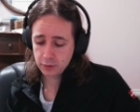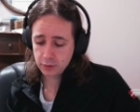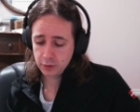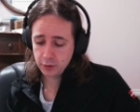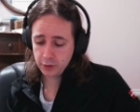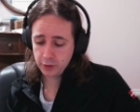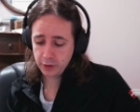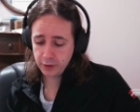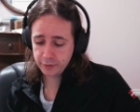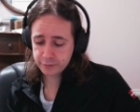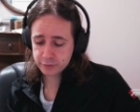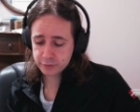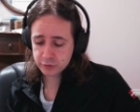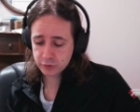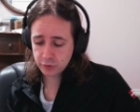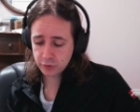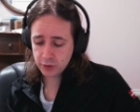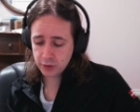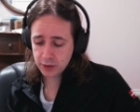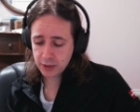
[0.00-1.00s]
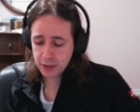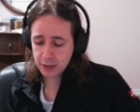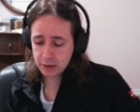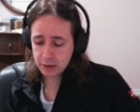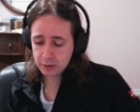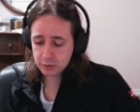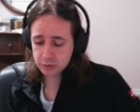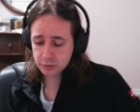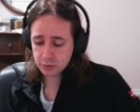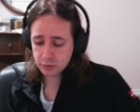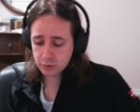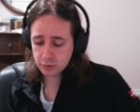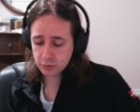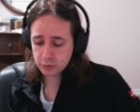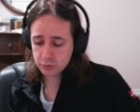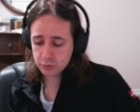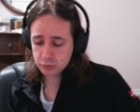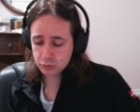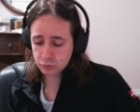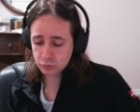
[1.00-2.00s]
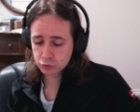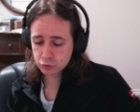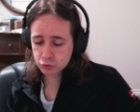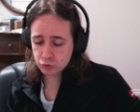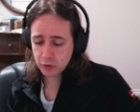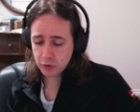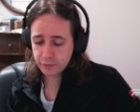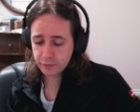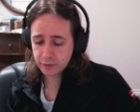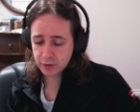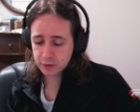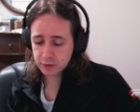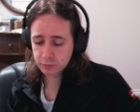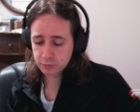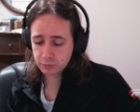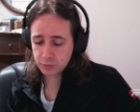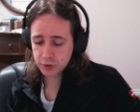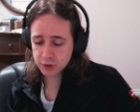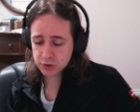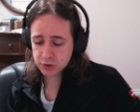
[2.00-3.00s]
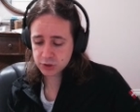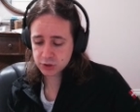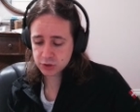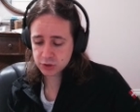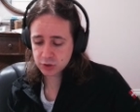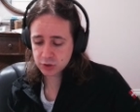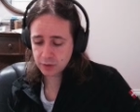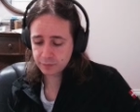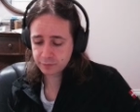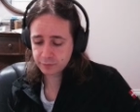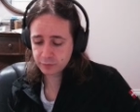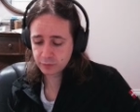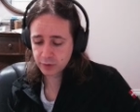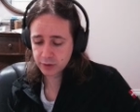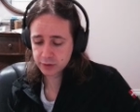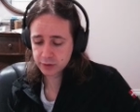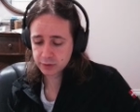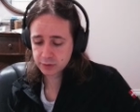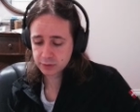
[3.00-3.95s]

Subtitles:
left turn allowed through traffic must stop for red.